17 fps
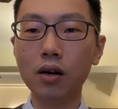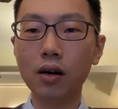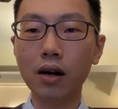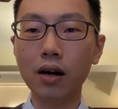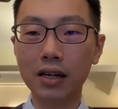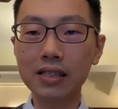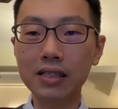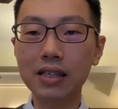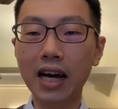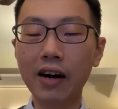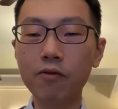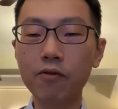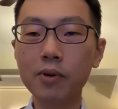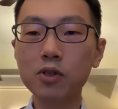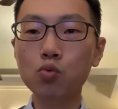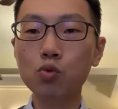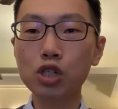against the
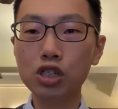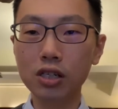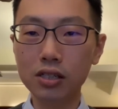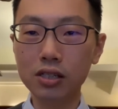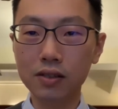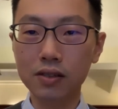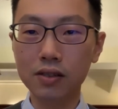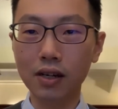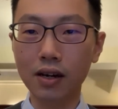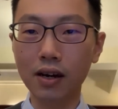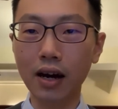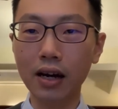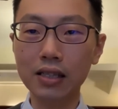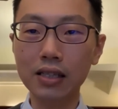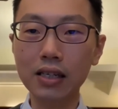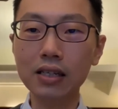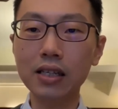government's wishes,
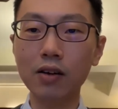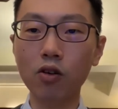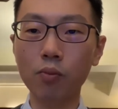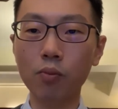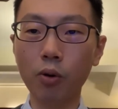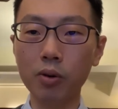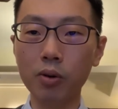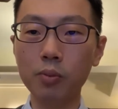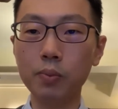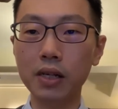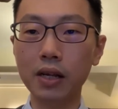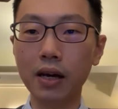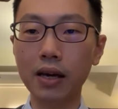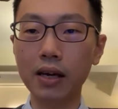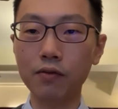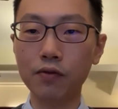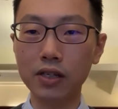I think they will probably be the
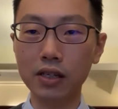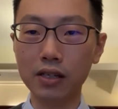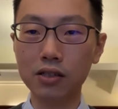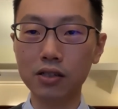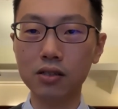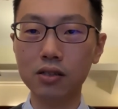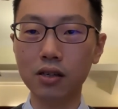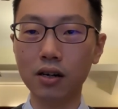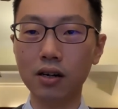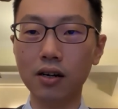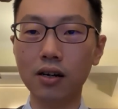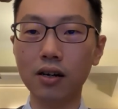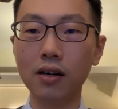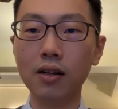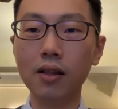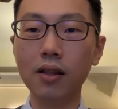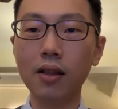heaviest,
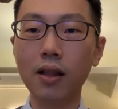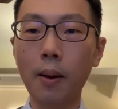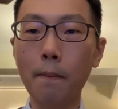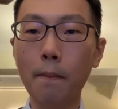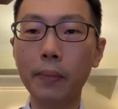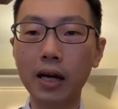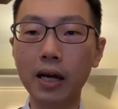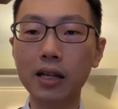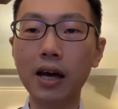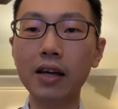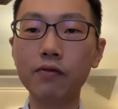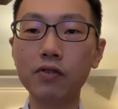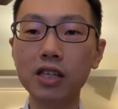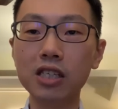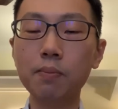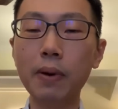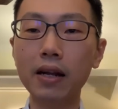get the
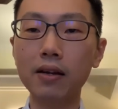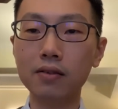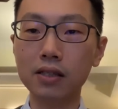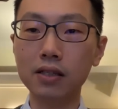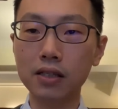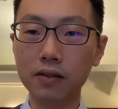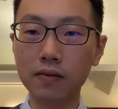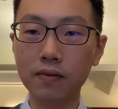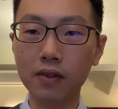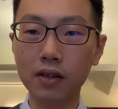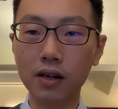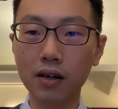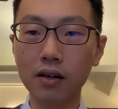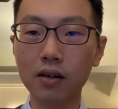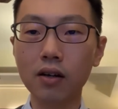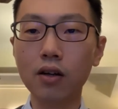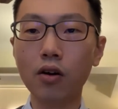heaviest penalty.
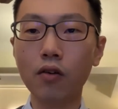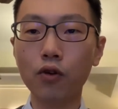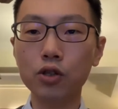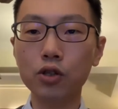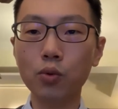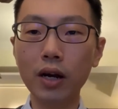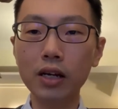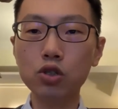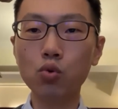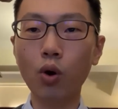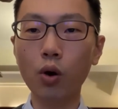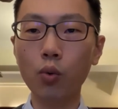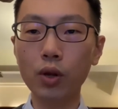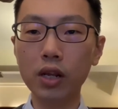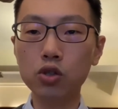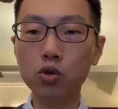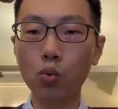For the rest who are
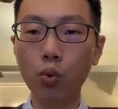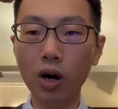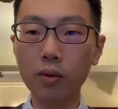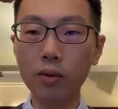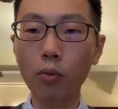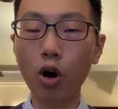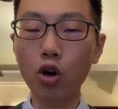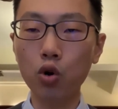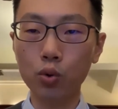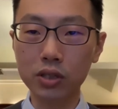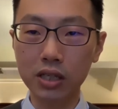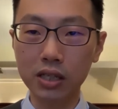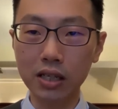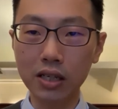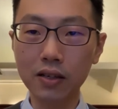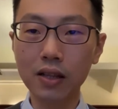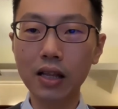willing to work more
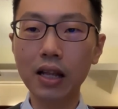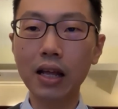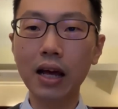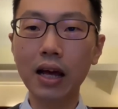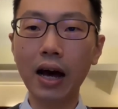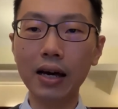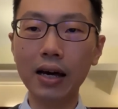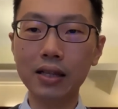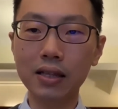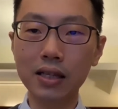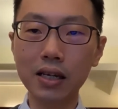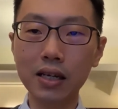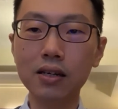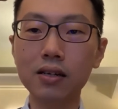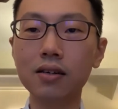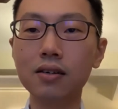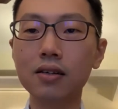closely, I
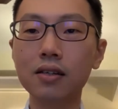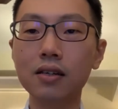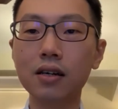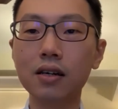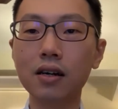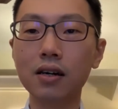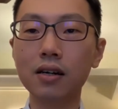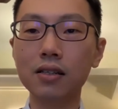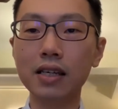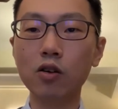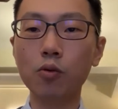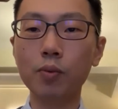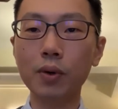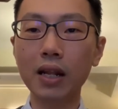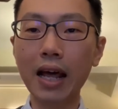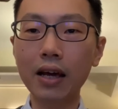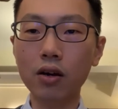think they will
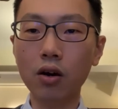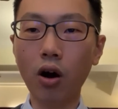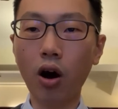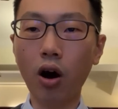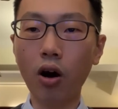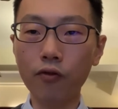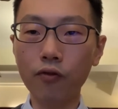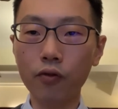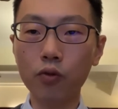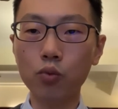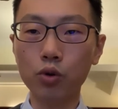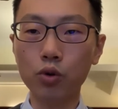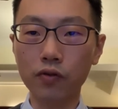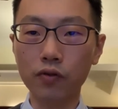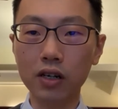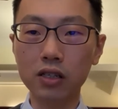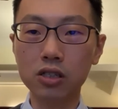be let off
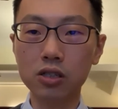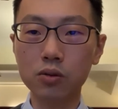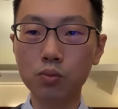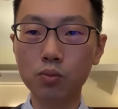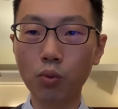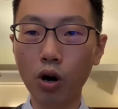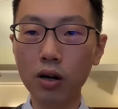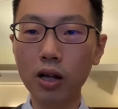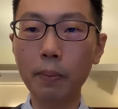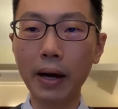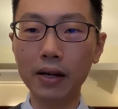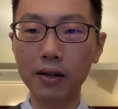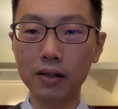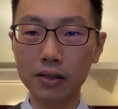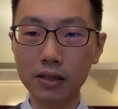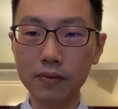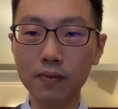with a smaller
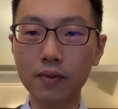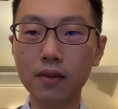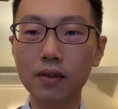penalty.